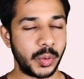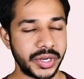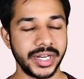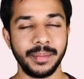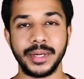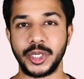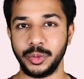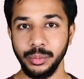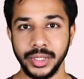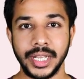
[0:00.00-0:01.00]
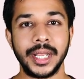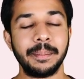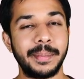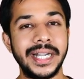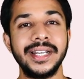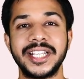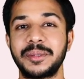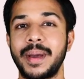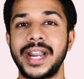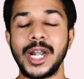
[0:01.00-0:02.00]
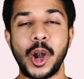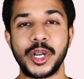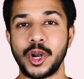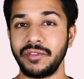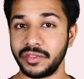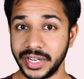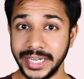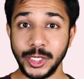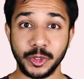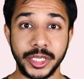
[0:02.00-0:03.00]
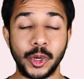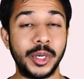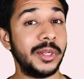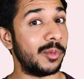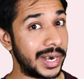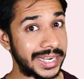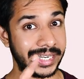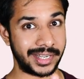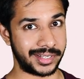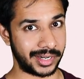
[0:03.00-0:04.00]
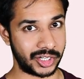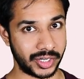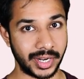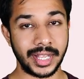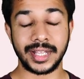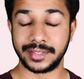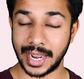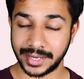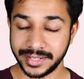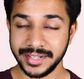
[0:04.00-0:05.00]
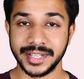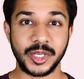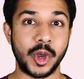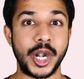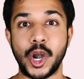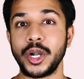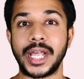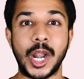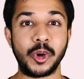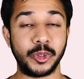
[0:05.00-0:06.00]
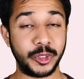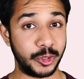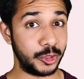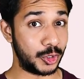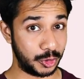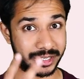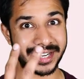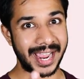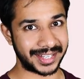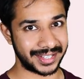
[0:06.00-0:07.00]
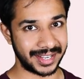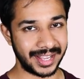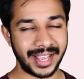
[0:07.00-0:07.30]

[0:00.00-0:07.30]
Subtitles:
Question number 2, print spiral order of tree using only 1 data structure. That is, you are not allowed to use 2 stacks.